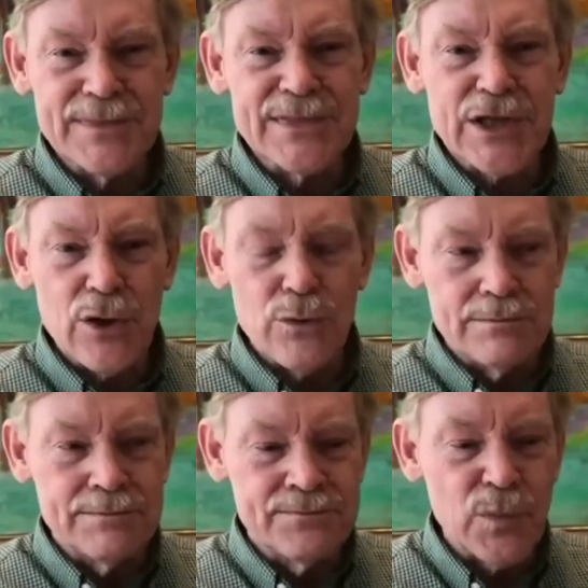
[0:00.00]
So
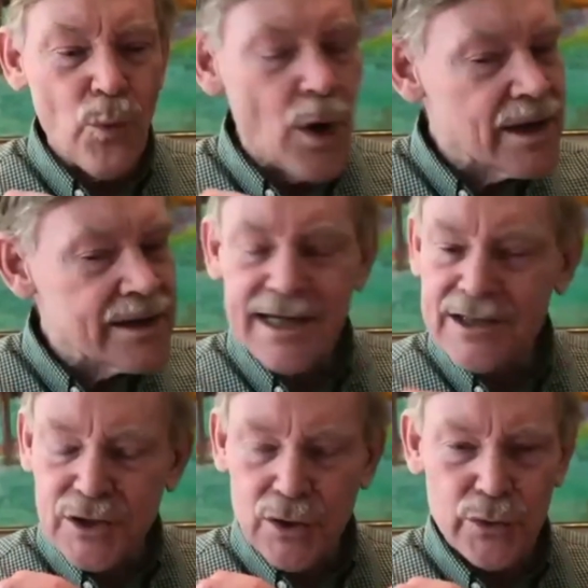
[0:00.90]
one that
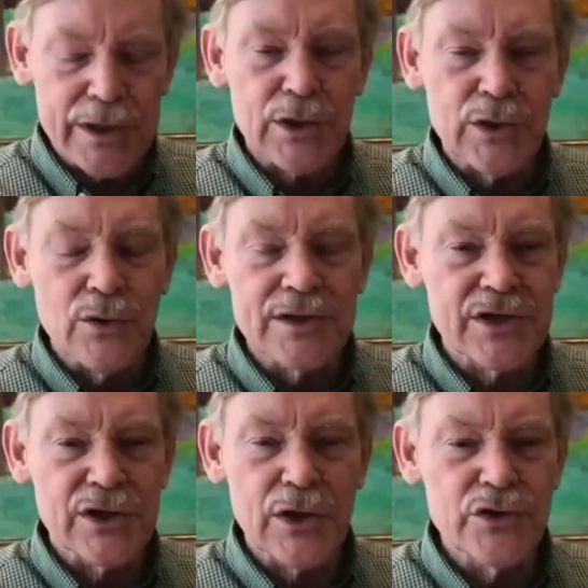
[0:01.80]
is critical as a
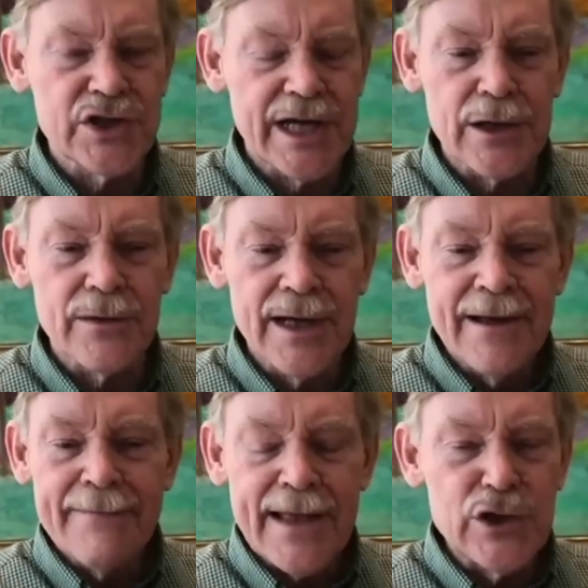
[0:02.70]
negotiator,
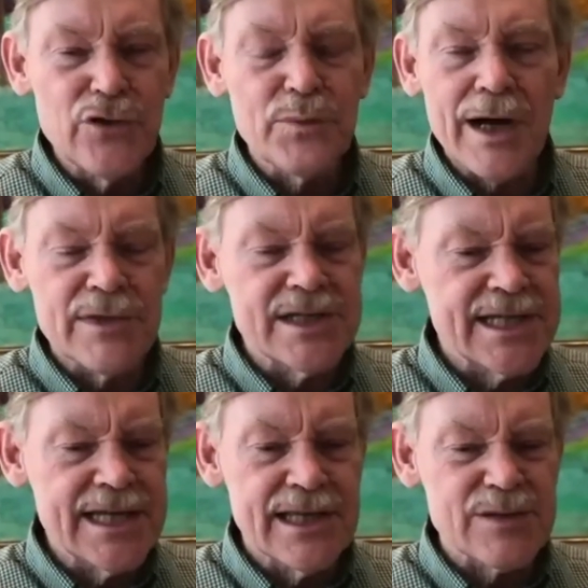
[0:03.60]
and you've probably
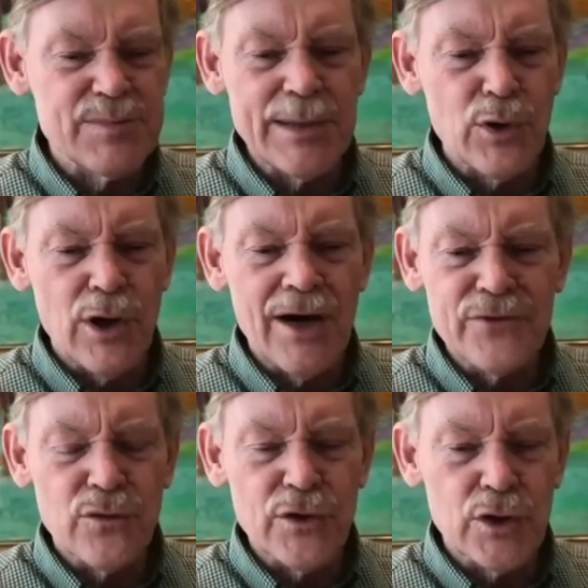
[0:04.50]
seen this, people often
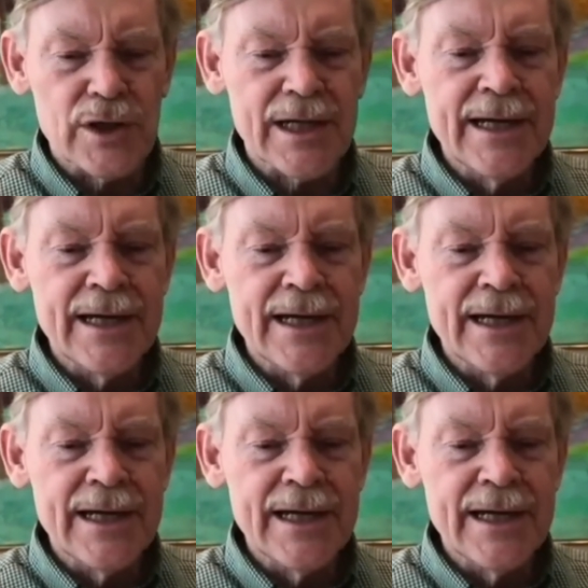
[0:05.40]
overlook,